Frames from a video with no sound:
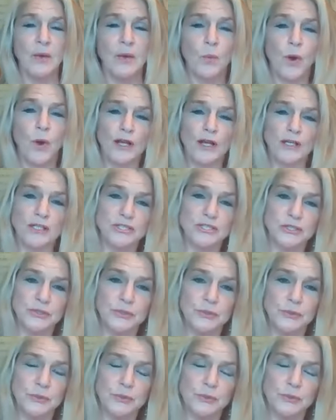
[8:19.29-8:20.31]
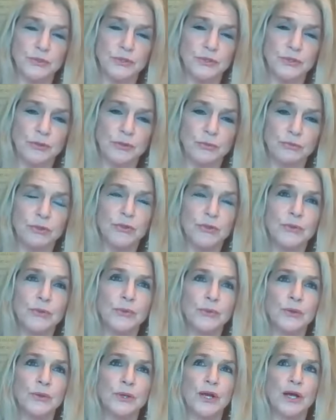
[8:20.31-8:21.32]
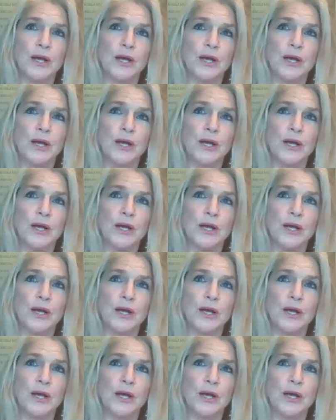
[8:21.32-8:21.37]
walks you through